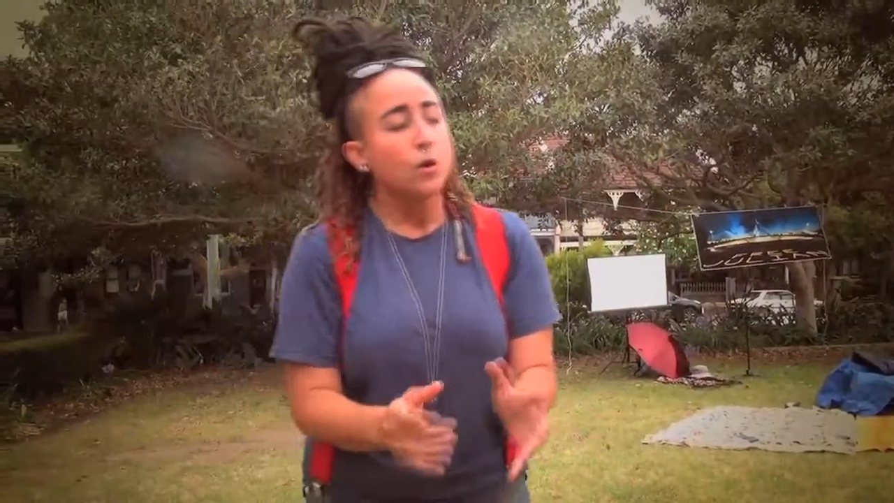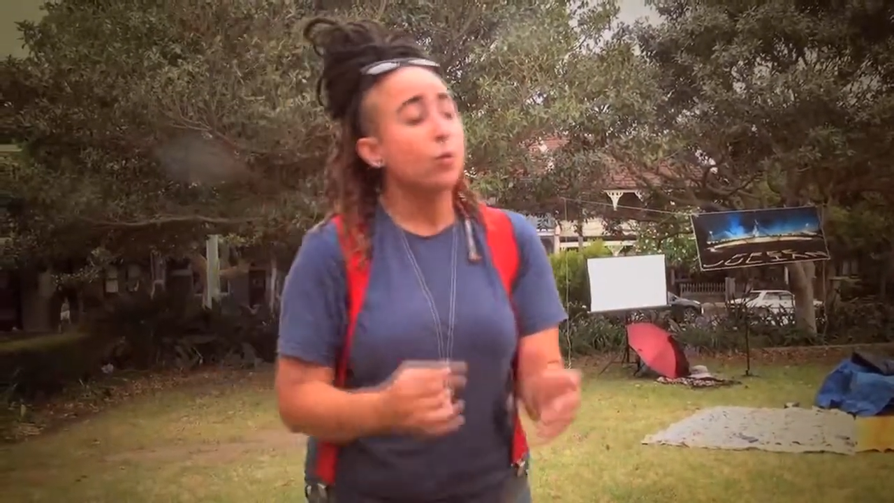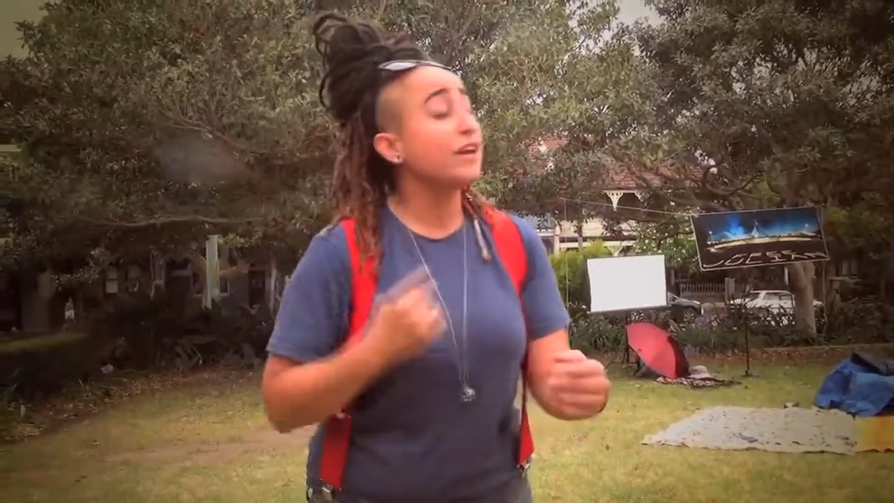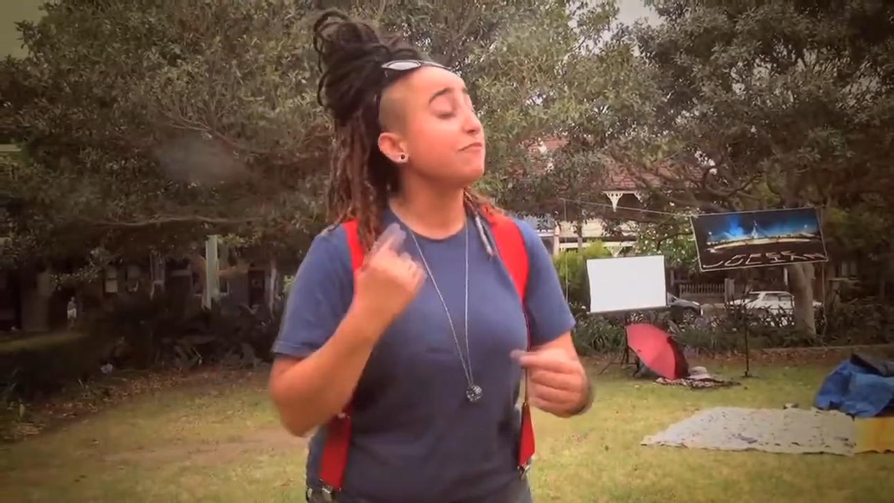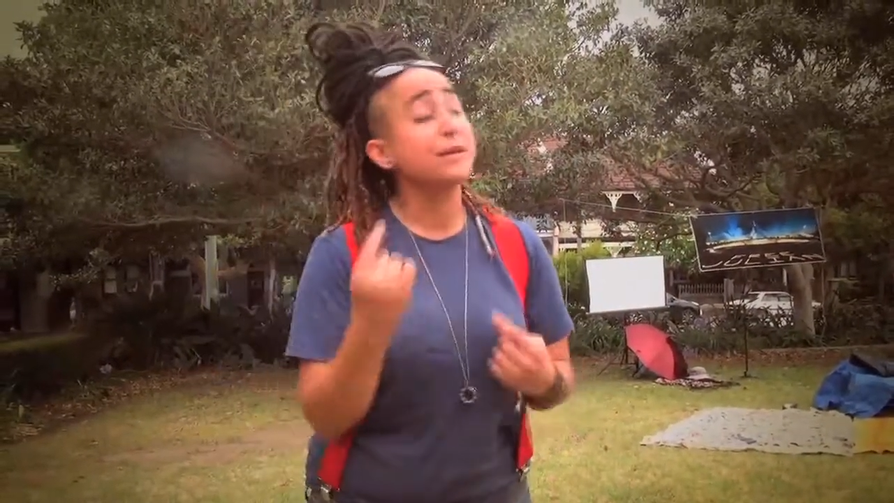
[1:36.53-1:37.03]

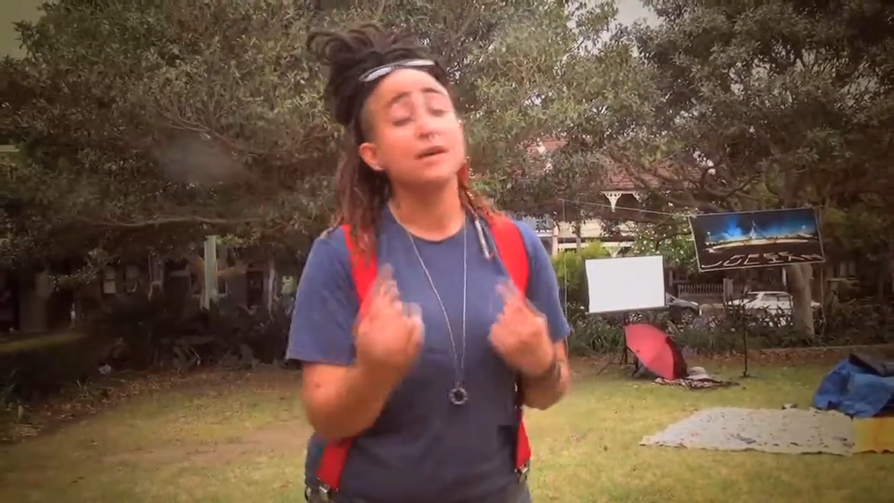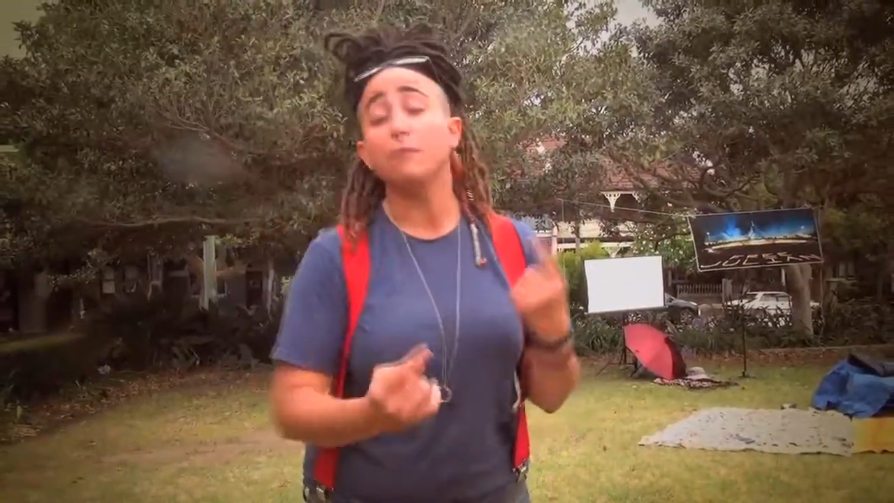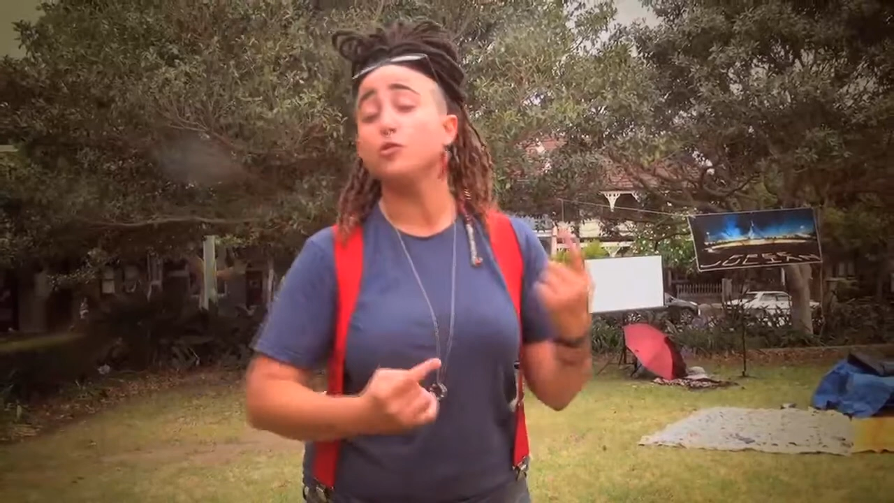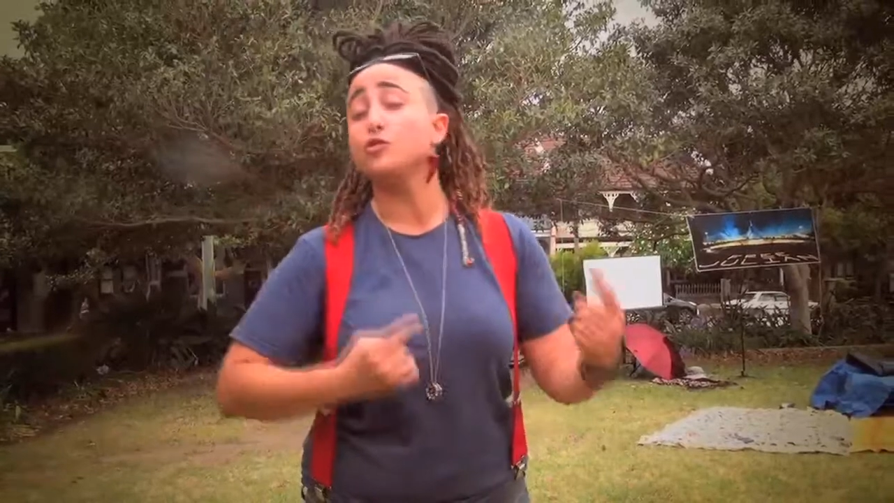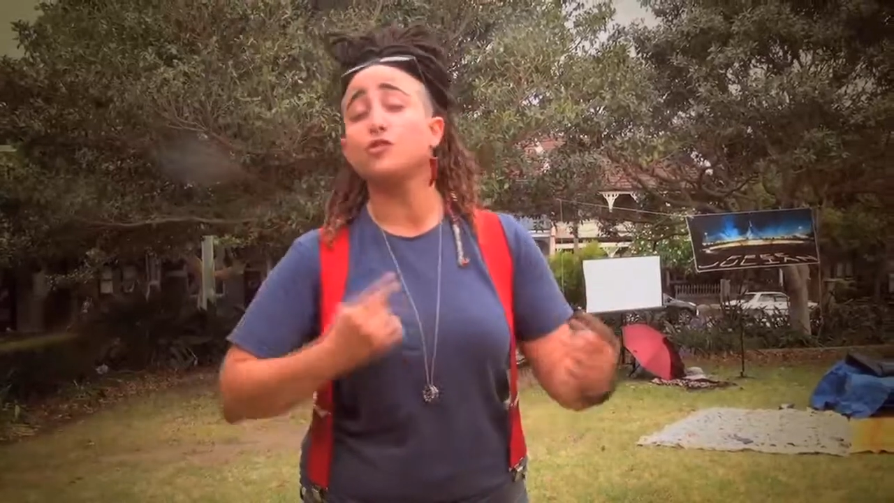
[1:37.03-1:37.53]
we have
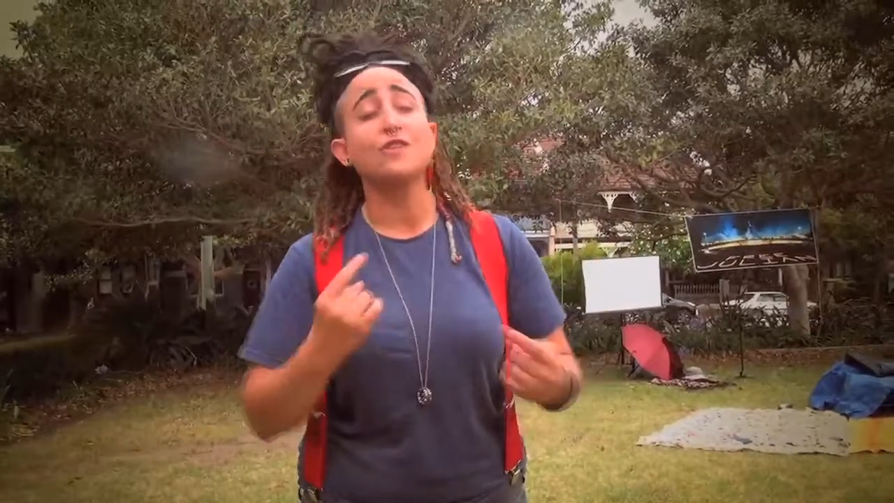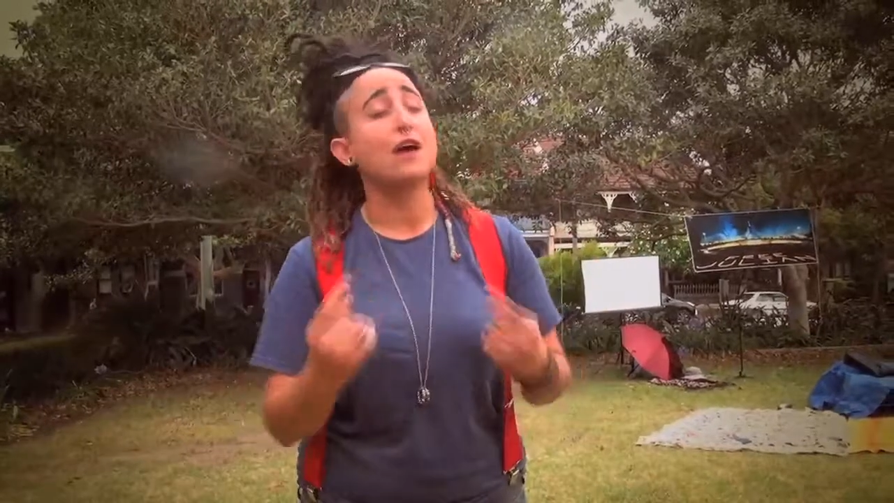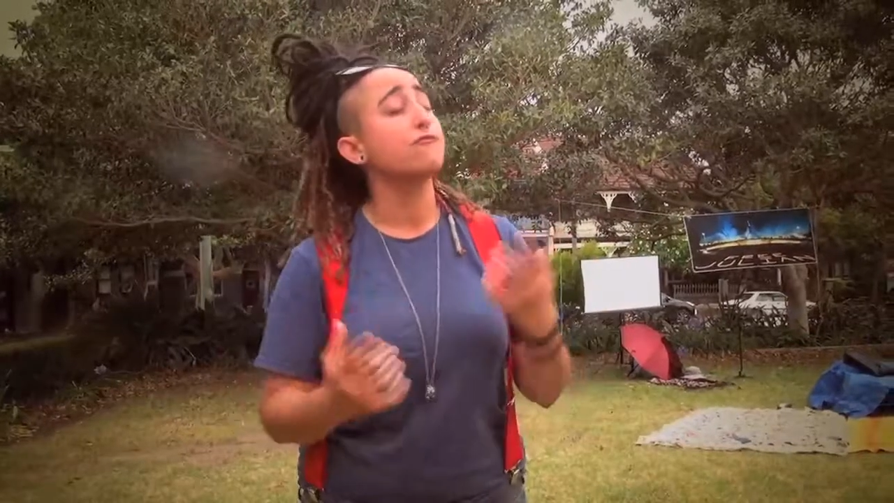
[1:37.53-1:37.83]
become used to that